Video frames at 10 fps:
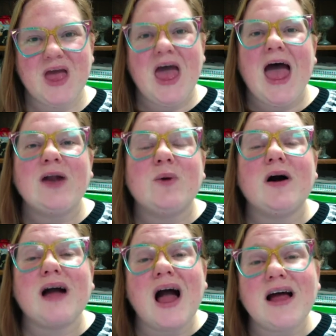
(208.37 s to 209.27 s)
And while
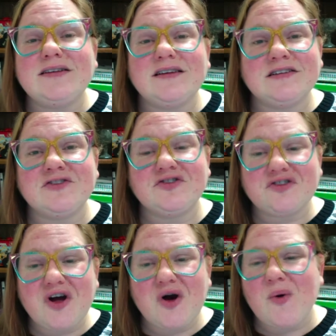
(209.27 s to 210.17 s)
God doesn't
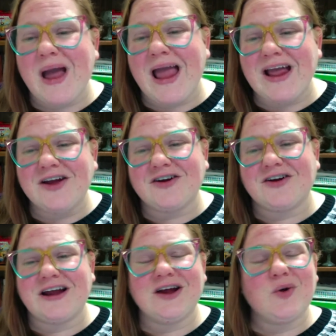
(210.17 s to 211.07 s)
show anger
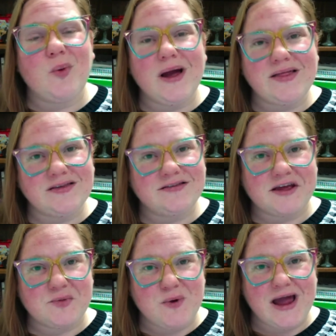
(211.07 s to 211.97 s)
in quite the
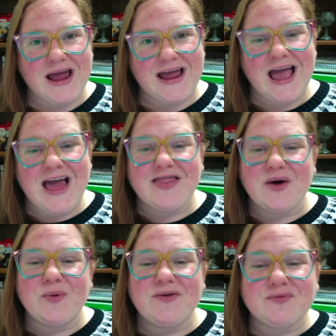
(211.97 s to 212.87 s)
same way that
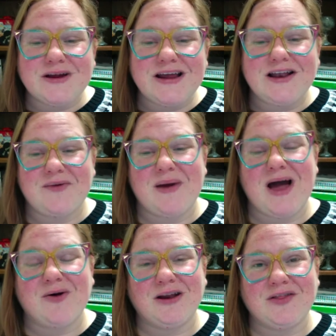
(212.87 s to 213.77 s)
we read
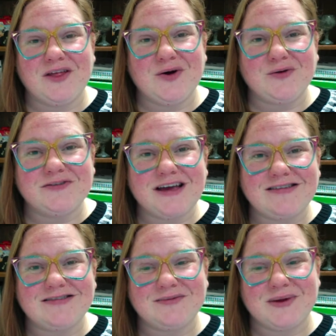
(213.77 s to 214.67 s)
about in the Old
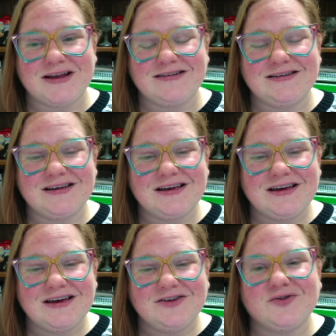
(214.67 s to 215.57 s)
Testament,
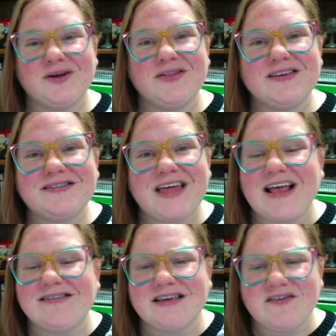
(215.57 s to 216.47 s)
during this
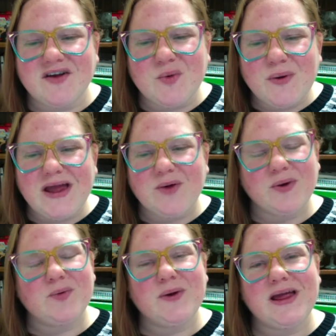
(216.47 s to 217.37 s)
Thanksgiving week,
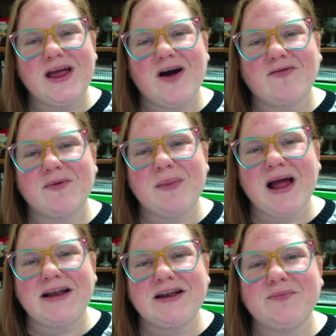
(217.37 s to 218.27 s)
when we are
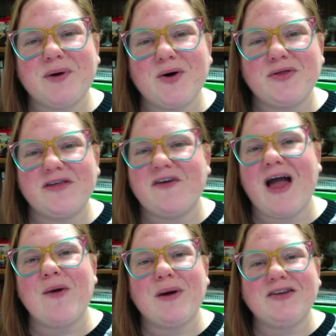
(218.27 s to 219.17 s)
reminded both of
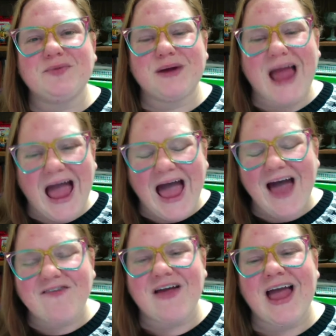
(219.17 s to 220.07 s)
how much we
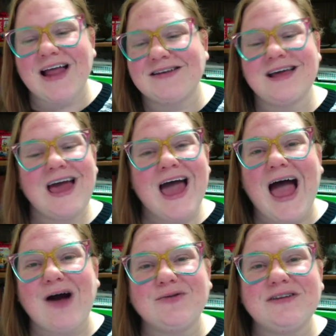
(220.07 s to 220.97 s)
have and
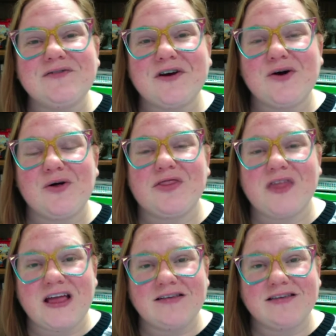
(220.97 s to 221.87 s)
how difficult
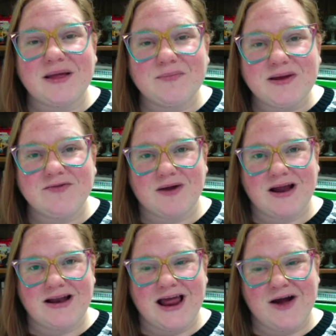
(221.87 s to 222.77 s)
things can be
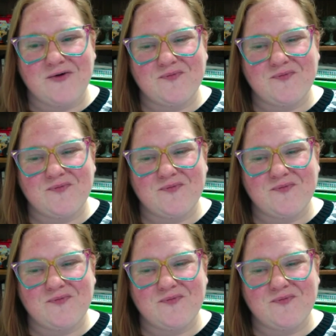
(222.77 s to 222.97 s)
right now,